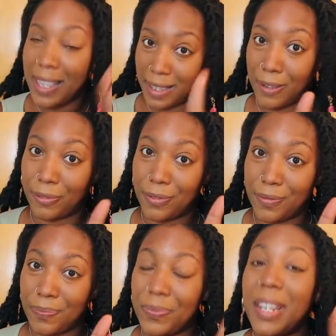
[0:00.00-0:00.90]
If
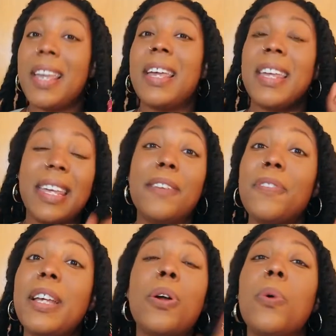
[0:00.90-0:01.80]

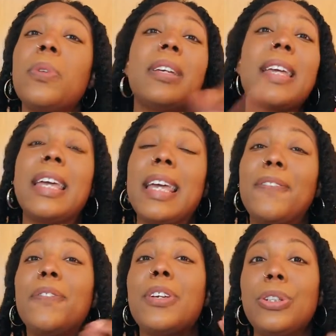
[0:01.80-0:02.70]
If and only
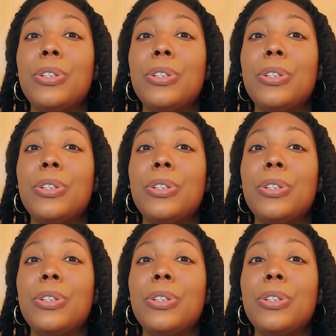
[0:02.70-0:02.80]
if